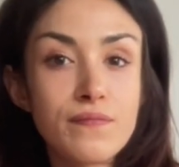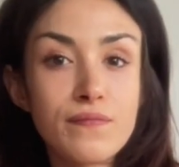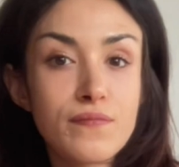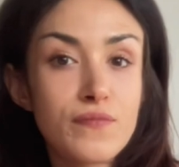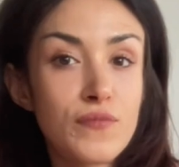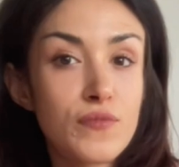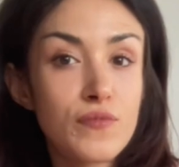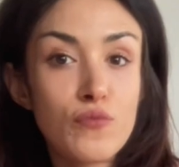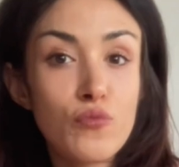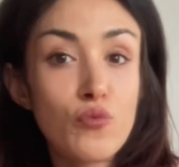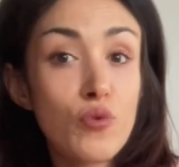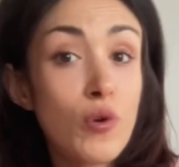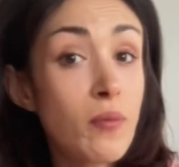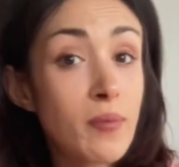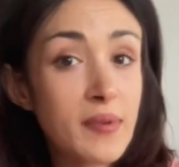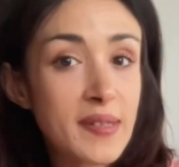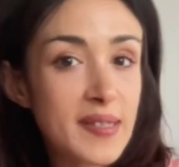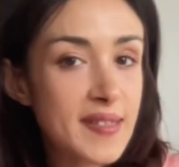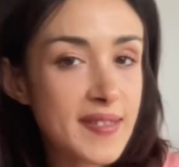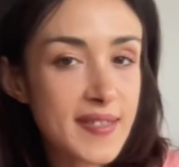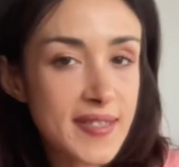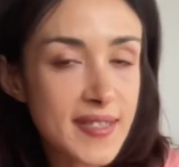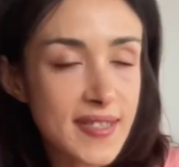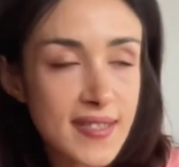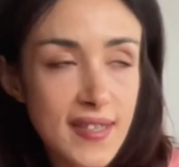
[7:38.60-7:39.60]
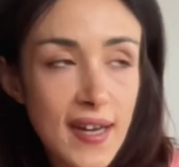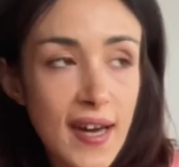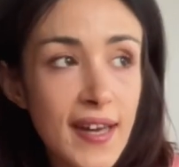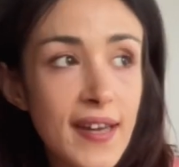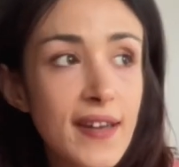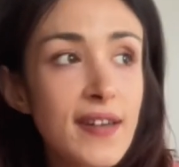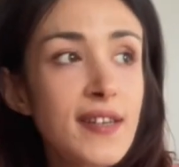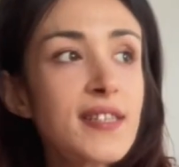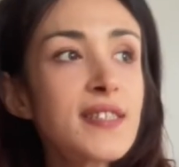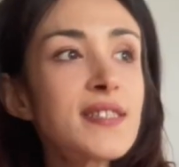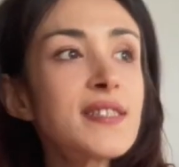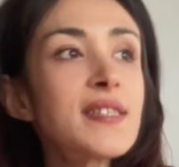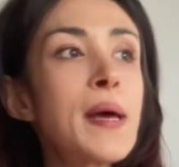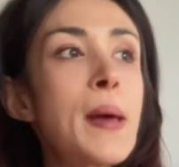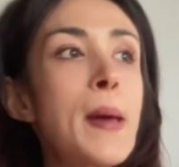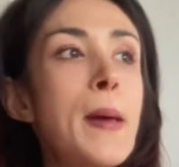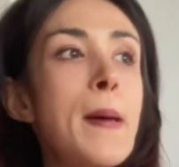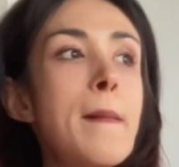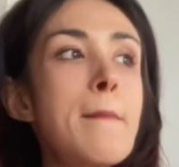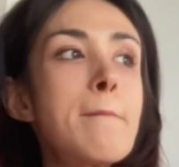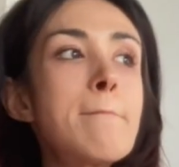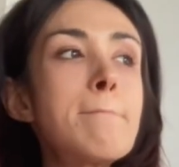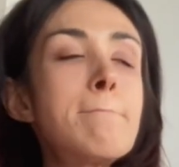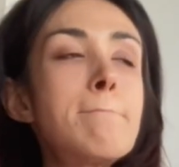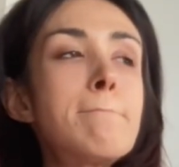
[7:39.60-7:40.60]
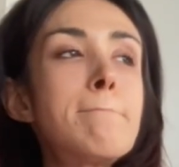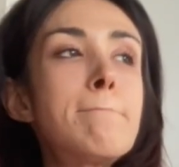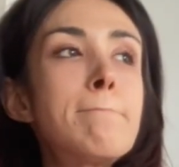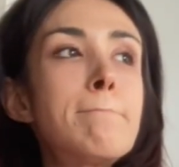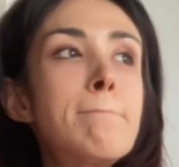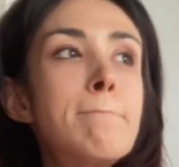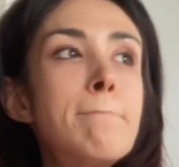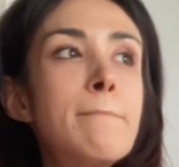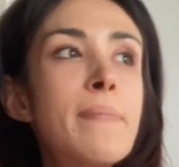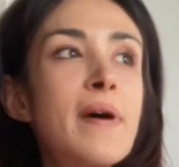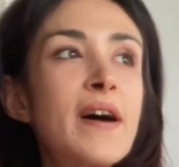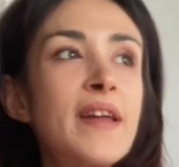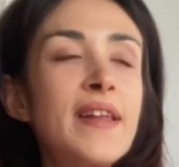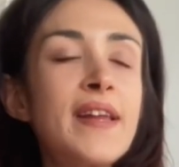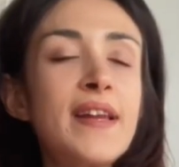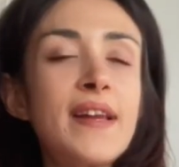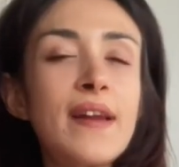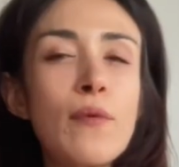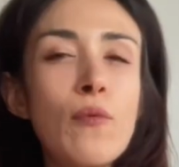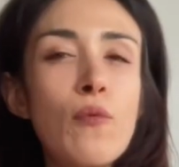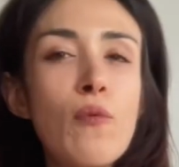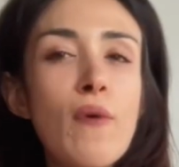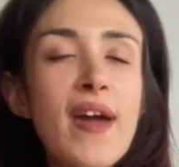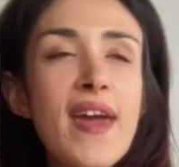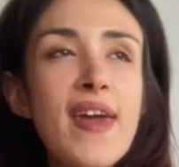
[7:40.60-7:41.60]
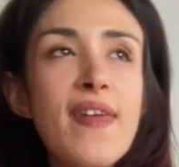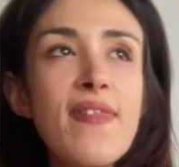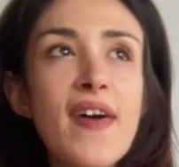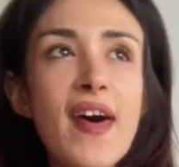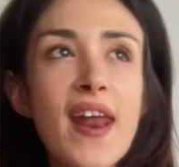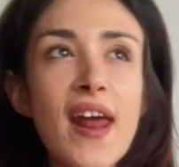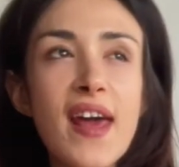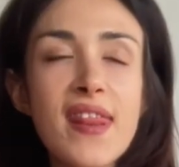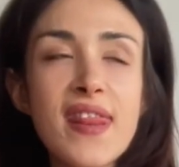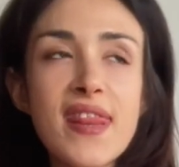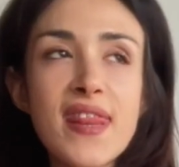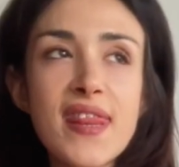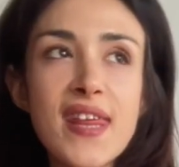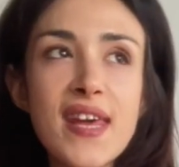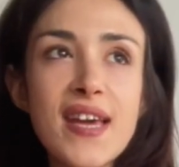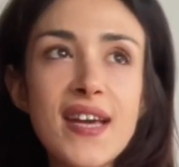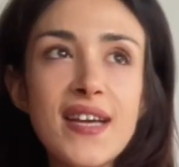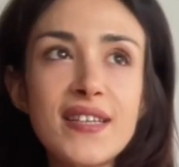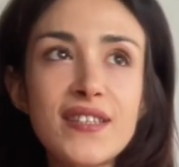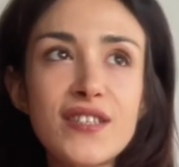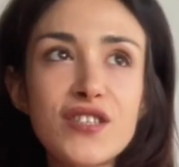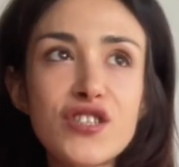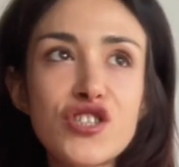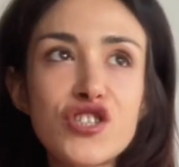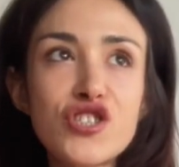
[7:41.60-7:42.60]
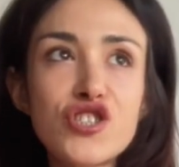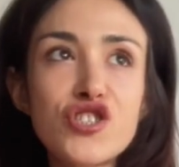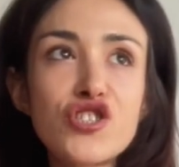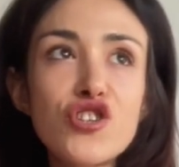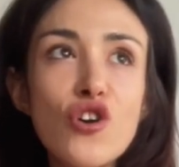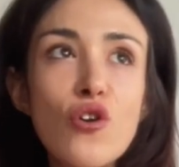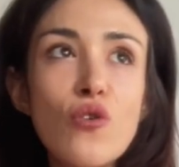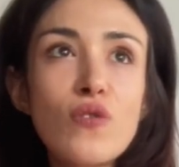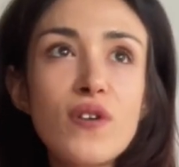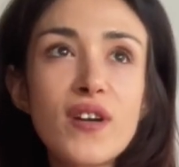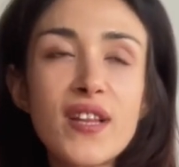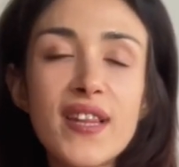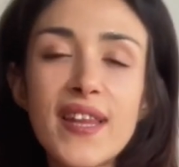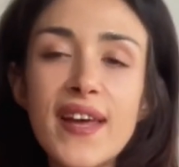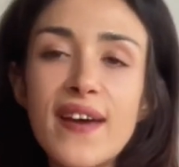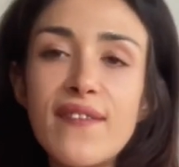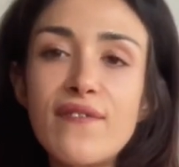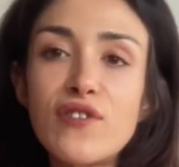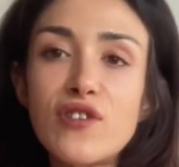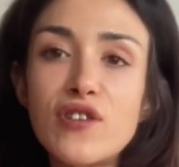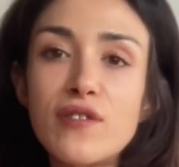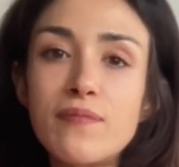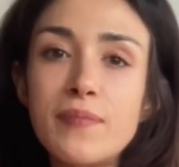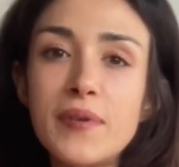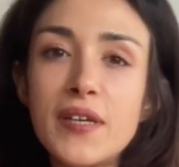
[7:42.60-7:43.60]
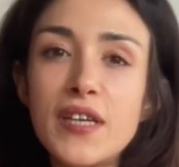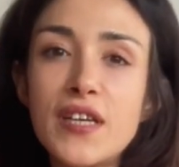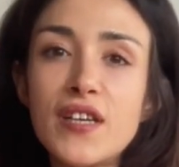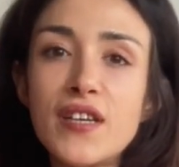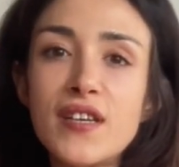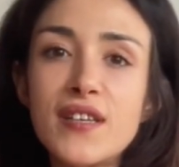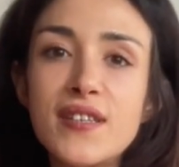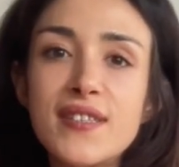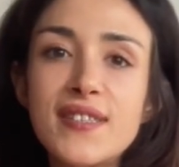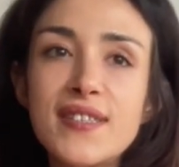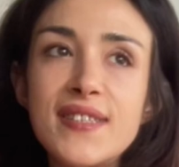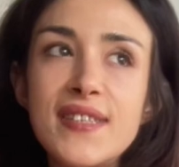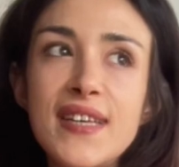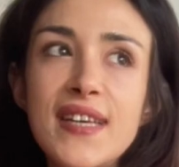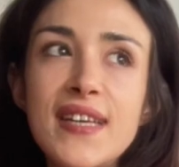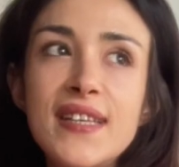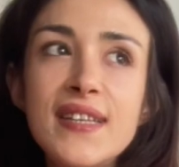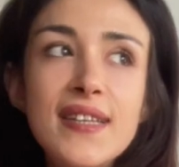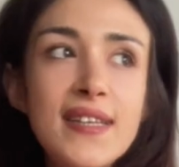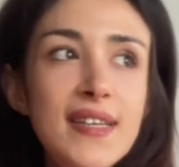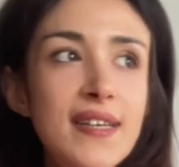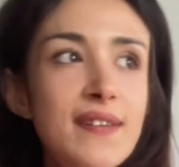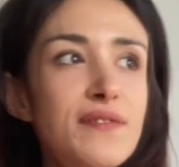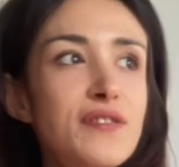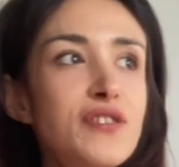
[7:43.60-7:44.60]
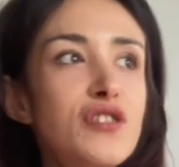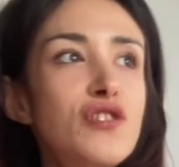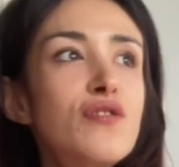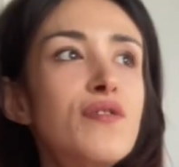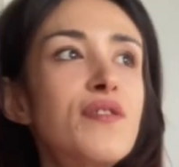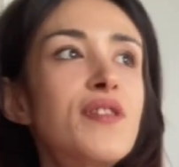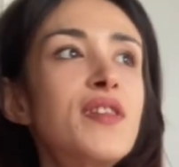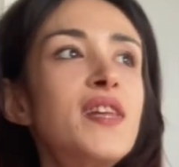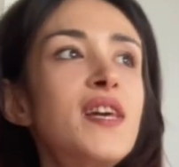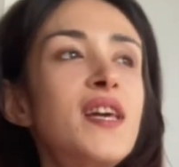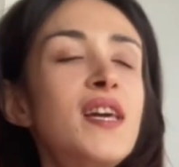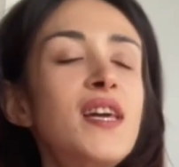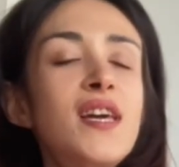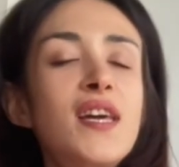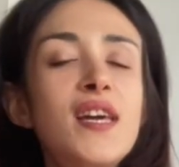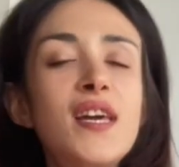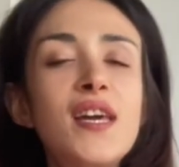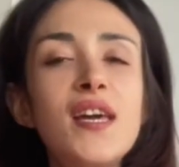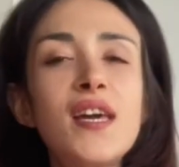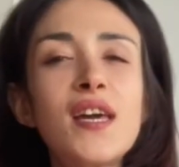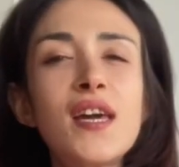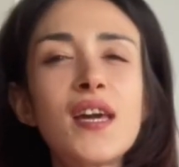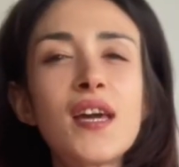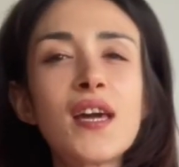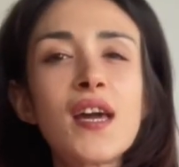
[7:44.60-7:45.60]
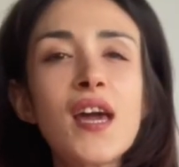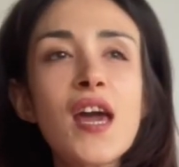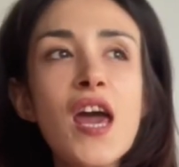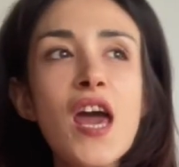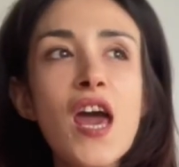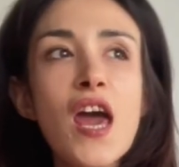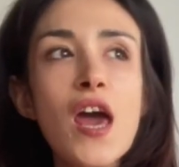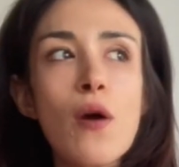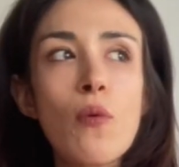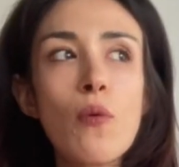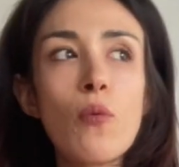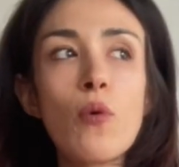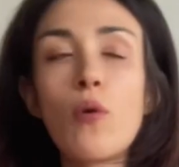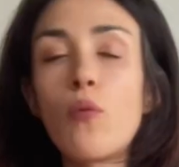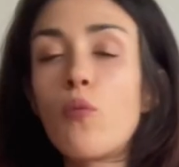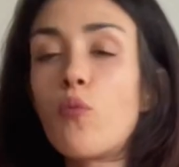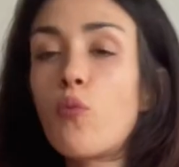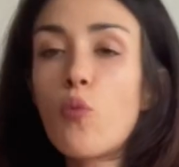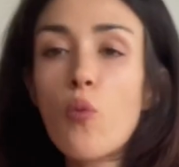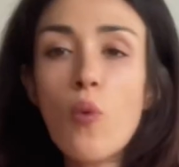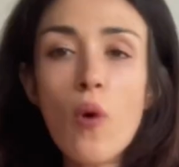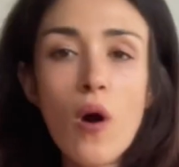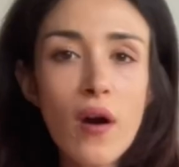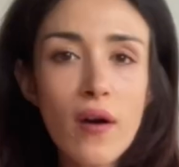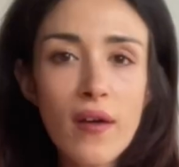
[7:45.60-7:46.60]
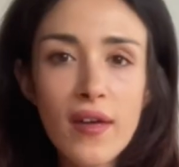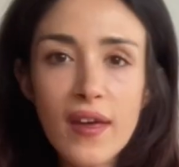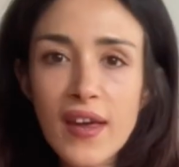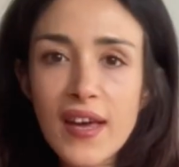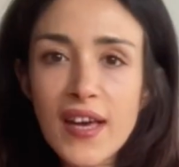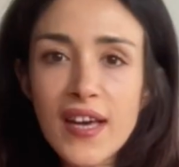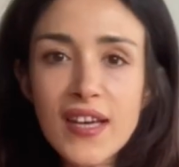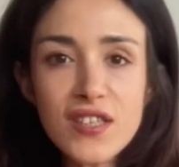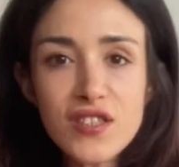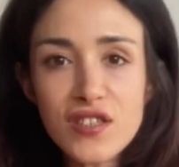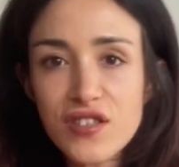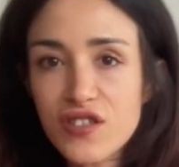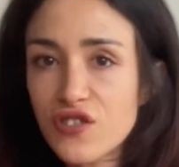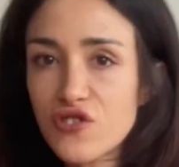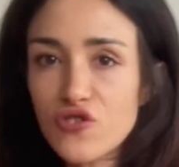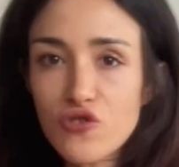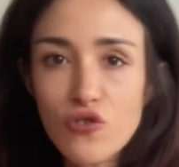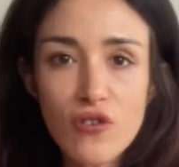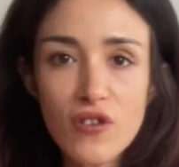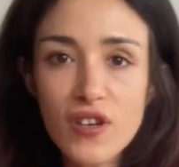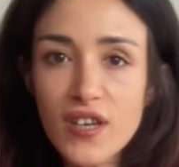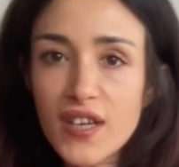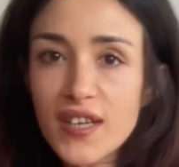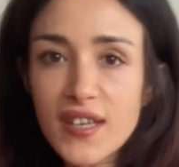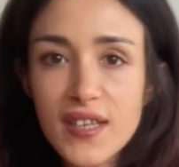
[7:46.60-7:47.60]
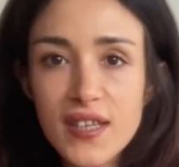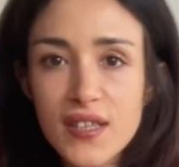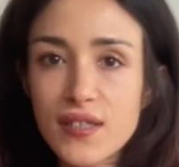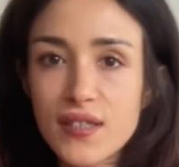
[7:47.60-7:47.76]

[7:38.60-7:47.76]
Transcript: women's desires, but in a way that I think it's so clever because it leaves you thinking. Well, each story